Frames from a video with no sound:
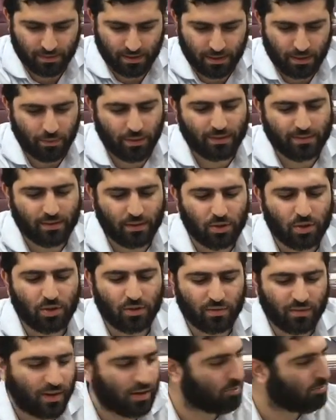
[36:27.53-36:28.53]
I want to tell you,
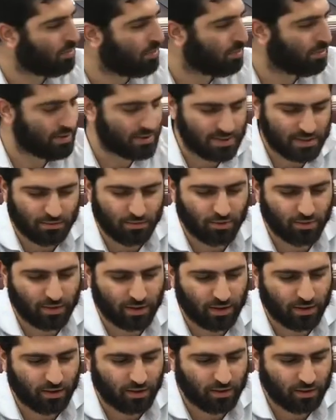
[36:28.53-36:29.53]
Rav Nachman Breslov over
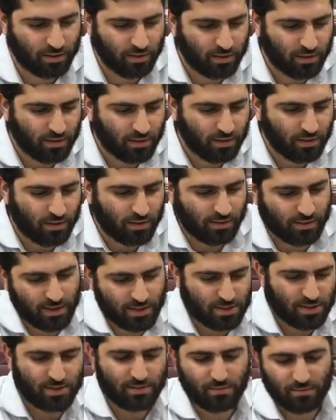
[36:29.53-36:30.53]
here.
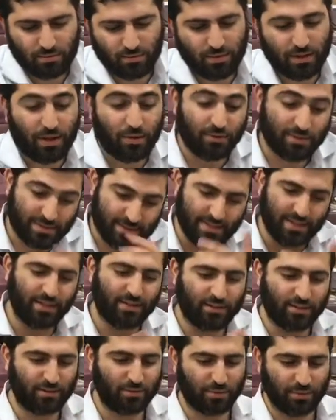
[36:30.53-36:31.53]
This, when I was
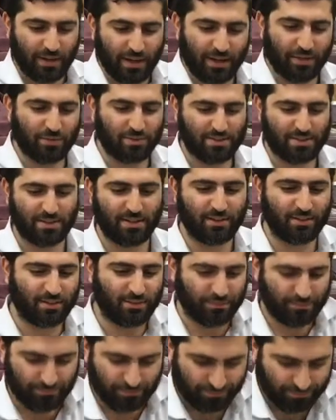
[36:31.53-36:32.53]
single, when I was
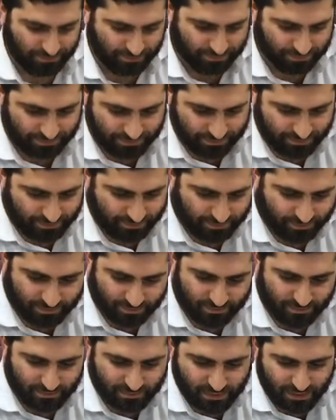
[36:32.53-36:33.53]
single,
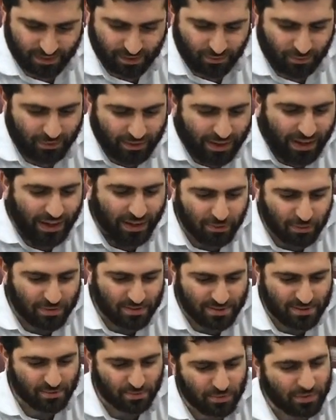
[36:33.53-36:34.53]
when I
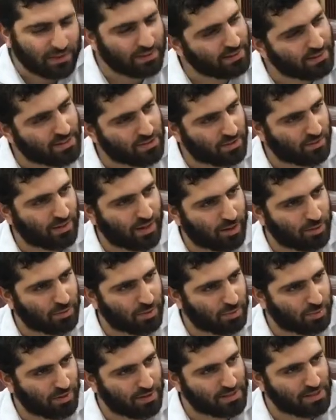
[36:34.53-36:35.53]
was reading this Rav Nachman
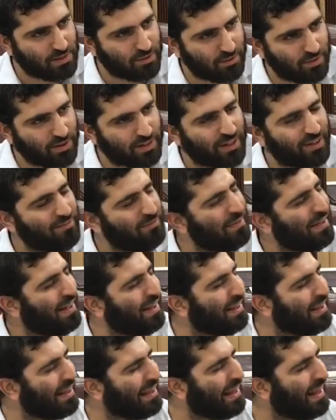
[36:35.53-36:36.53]
Breslov, it gave me a
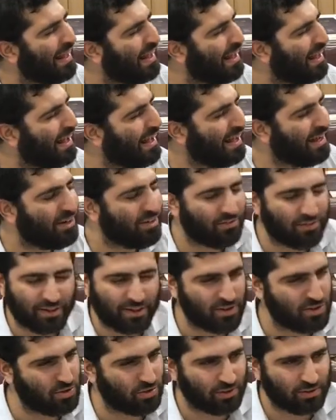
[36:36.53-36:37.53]
lot of
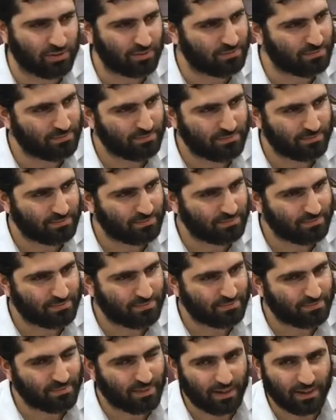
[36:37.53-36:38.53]
chizuk.
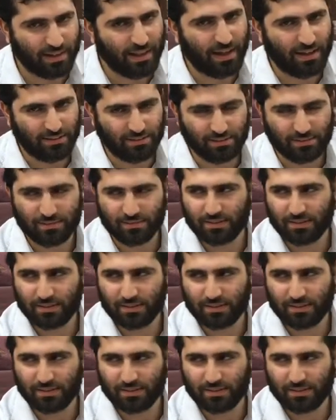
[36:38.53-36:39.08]
A lot.